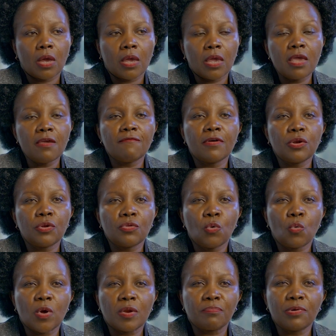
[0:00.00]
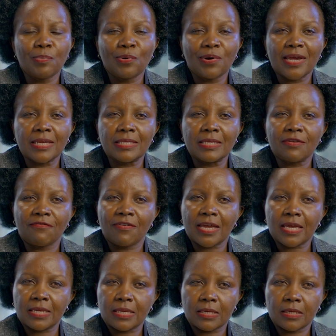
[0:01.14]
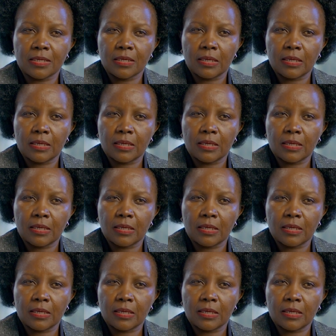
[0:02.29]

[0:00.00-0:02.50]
even when people get infected,